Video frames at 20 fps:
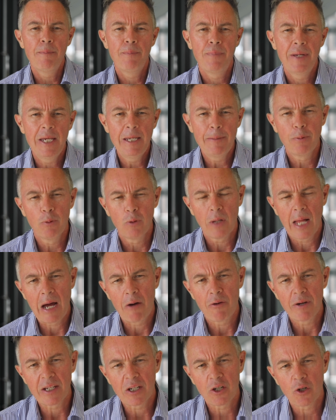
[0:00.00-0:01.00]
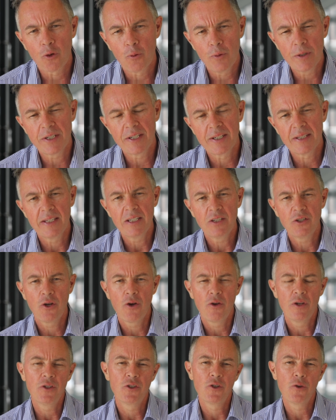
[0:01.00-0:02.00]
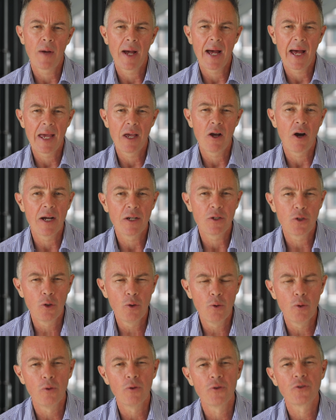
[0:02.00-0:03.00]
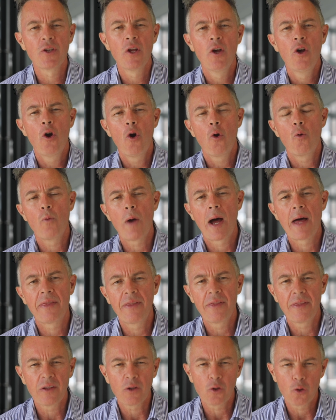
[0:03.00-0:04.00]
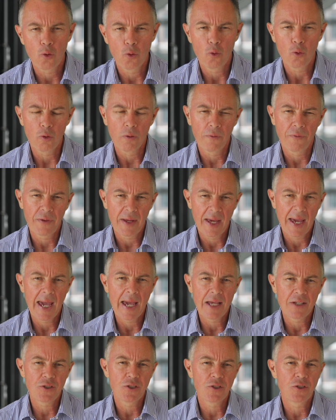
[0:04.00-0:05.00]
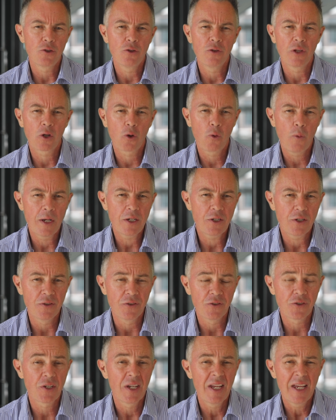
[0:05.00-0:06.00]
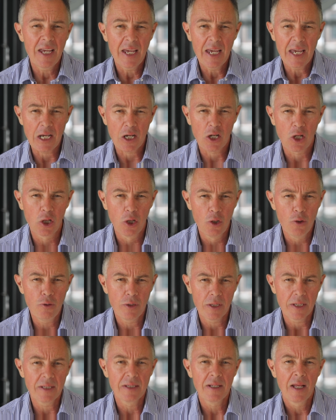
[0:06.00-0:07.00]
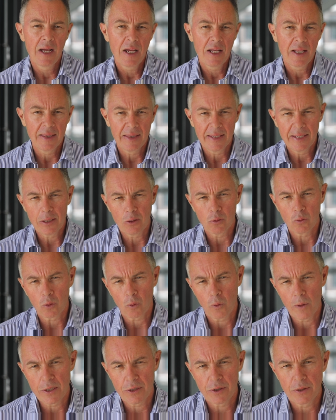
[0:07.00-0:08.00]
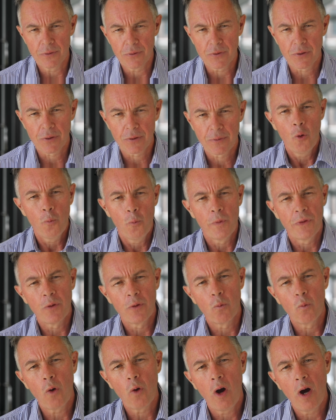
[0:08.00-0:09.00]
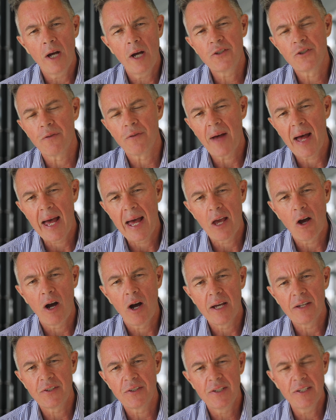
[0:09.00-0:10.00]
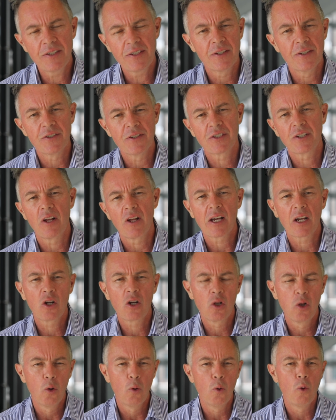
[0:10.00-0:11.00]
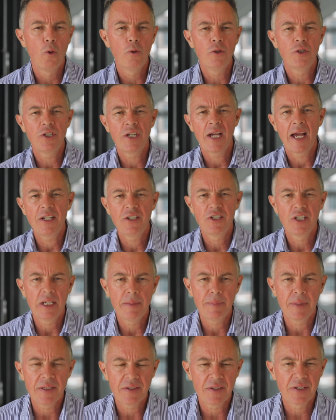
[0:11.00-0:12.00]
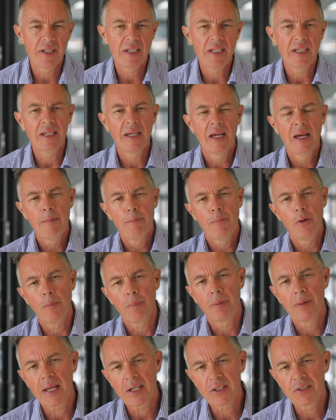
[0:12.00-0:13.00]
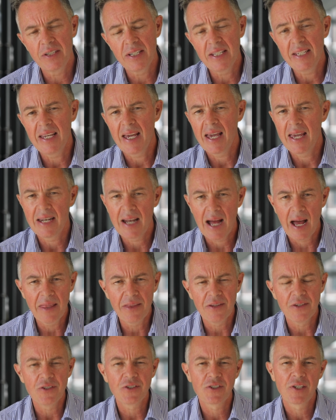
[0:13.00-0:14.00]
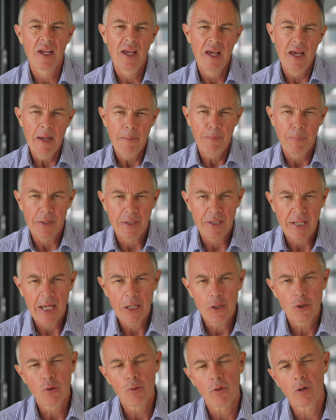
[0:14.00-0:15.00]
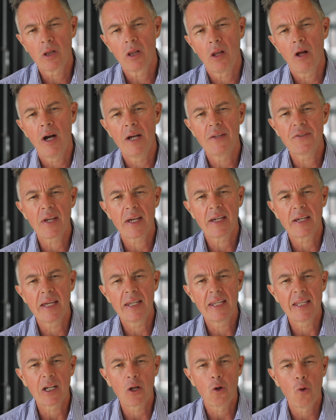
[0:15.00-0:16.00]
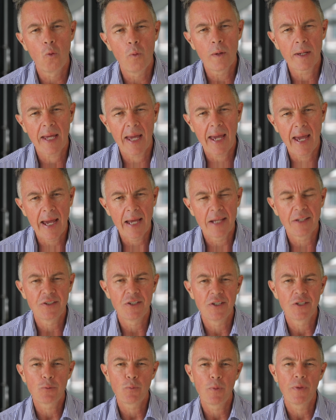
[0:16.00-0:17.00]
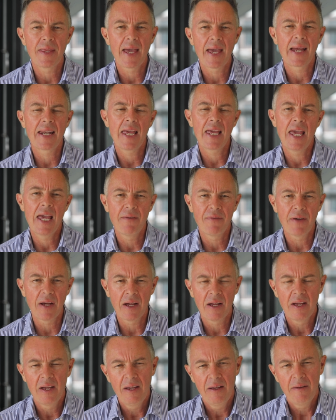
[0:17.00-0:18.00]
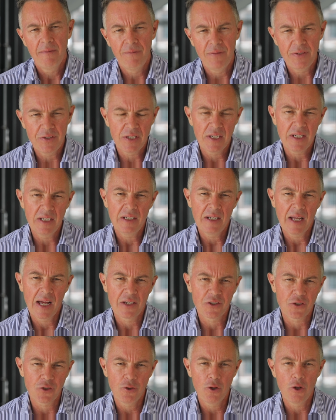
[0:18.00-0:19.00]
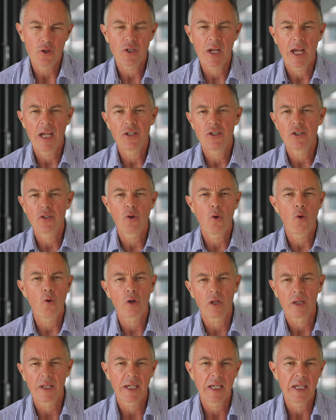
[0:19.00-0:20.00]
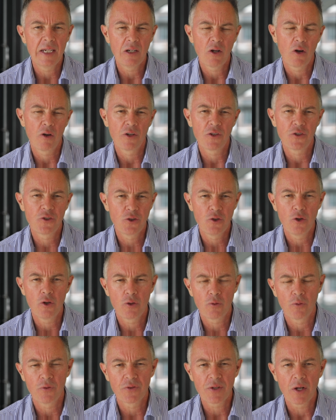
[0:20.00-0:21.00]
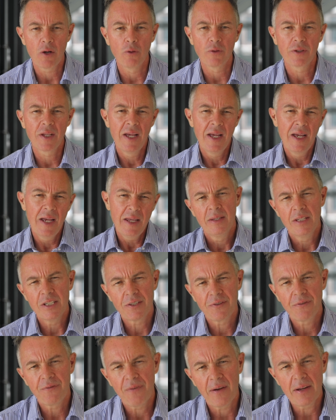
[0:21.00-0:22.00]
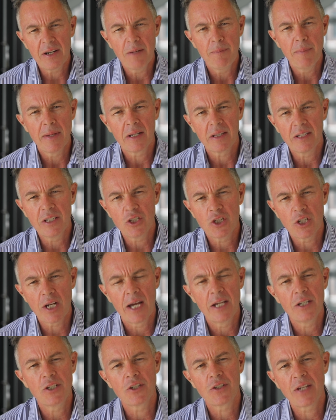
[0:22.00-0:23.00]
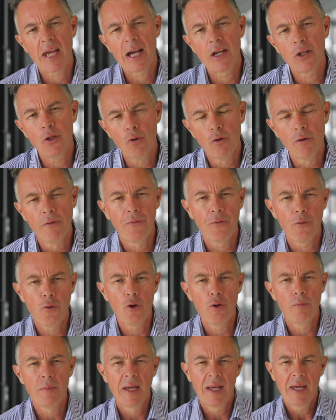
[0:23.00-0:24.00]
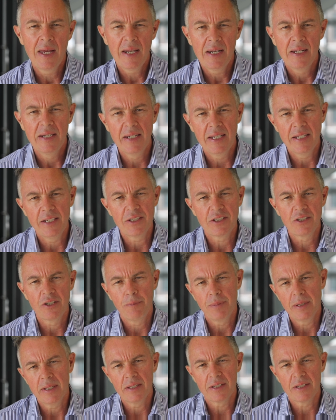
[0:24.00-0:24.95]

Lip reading: People are increasingly turning to AI tools rather than Google for answers to their questions, including legal questions. With the rise of AI assistants like Claude, ChatGPT, Perplexity, and others, potential clients are getting quick answers without ever visiting a search engine or clicking on a search result. This fundamentally changes how your firm needs to be